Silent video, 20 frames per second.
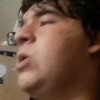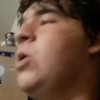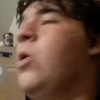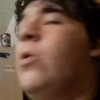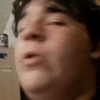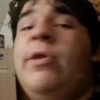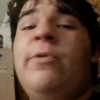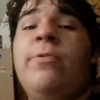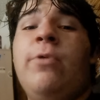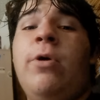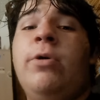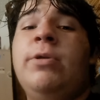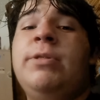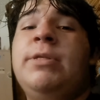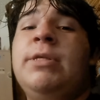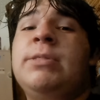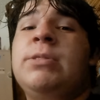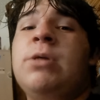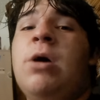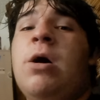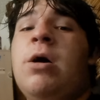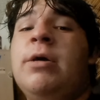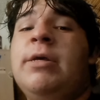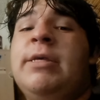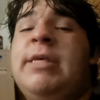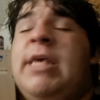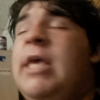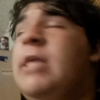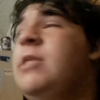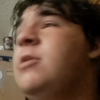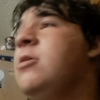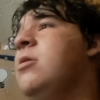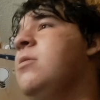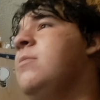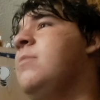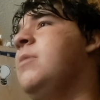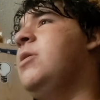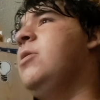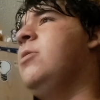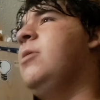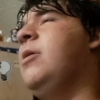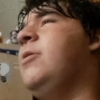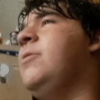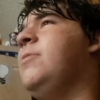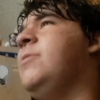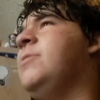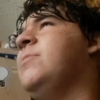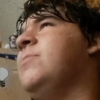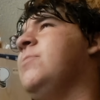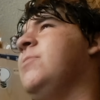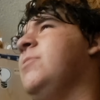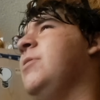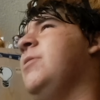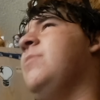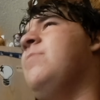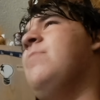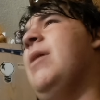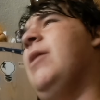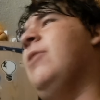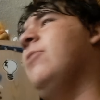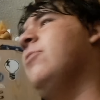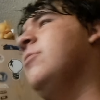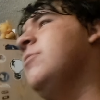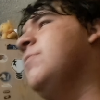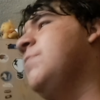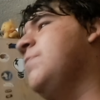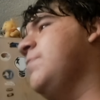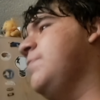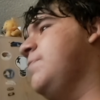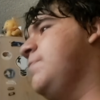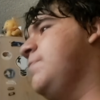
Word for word: Cody Rhodes' song Kingdom. I know that isn't really metal.